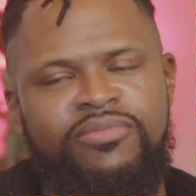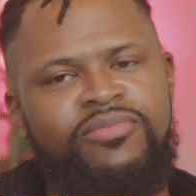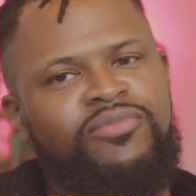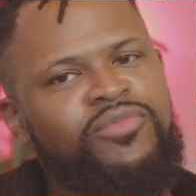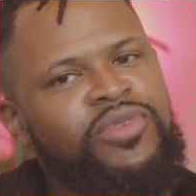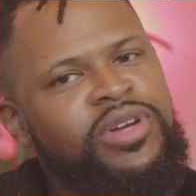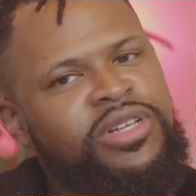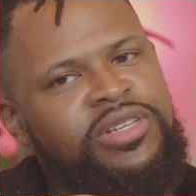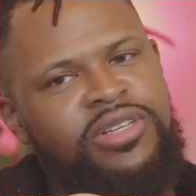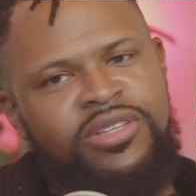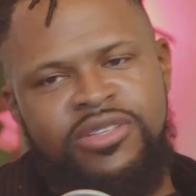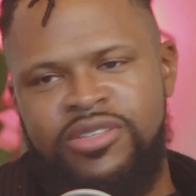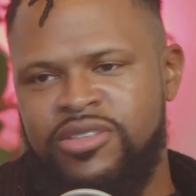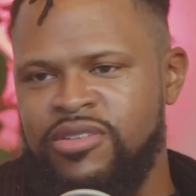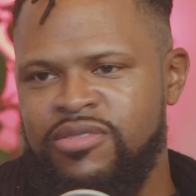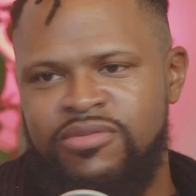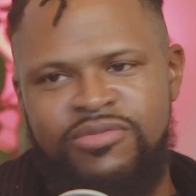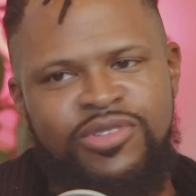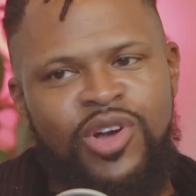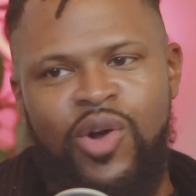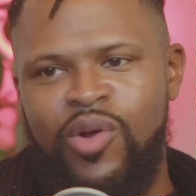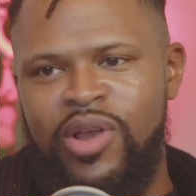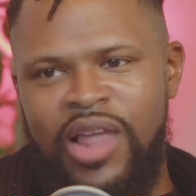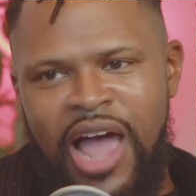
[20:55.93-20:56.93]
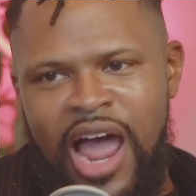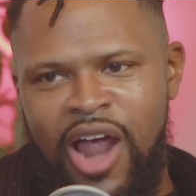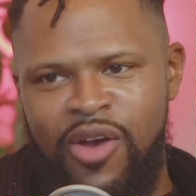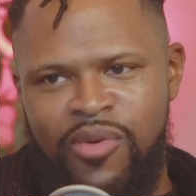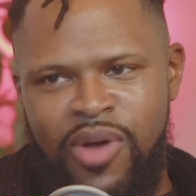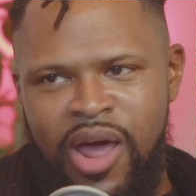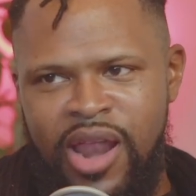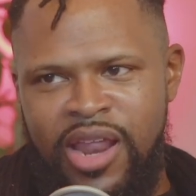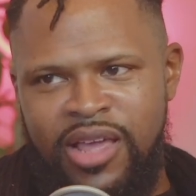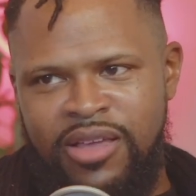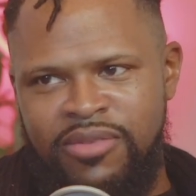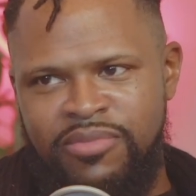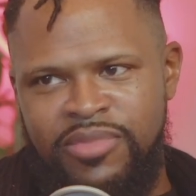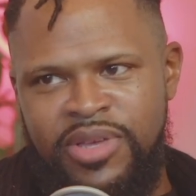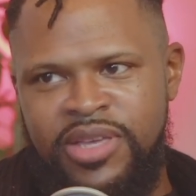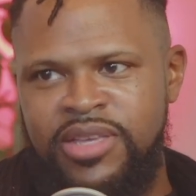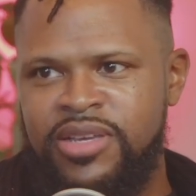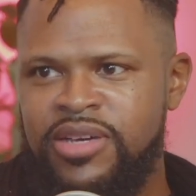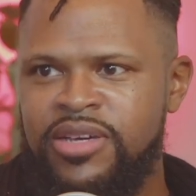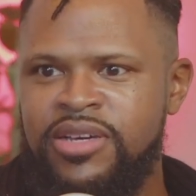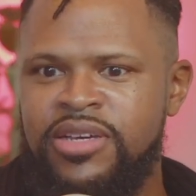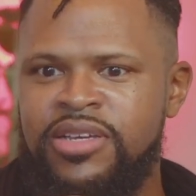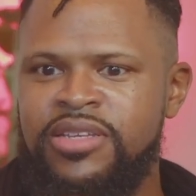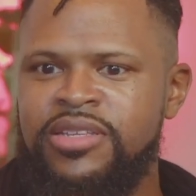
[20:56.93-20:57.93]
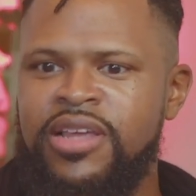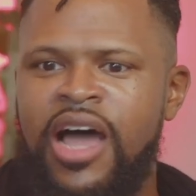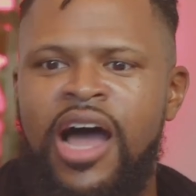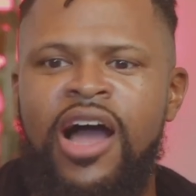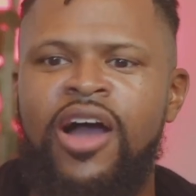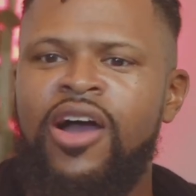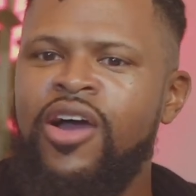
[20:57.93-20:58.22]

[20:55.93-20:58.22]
which is totally ironic because I